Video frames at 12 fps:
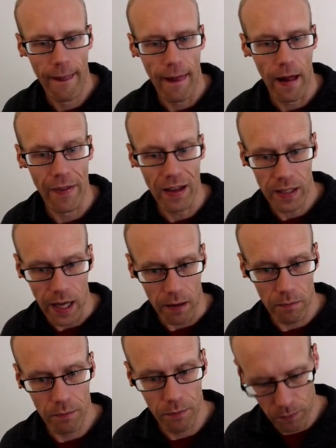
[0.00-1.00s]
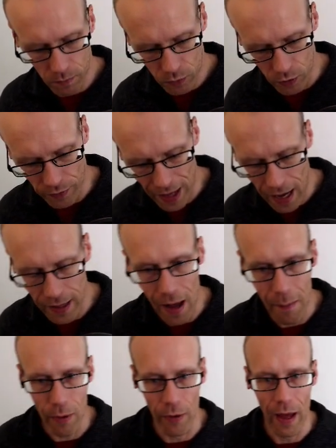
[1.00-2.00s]
And that's that. So that'll
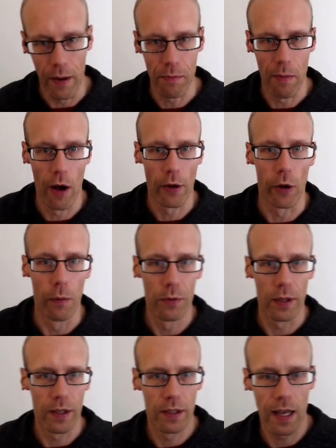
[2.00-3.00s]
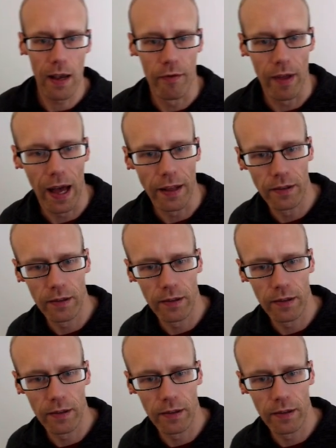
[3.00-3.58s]
output that markup. So let's save that,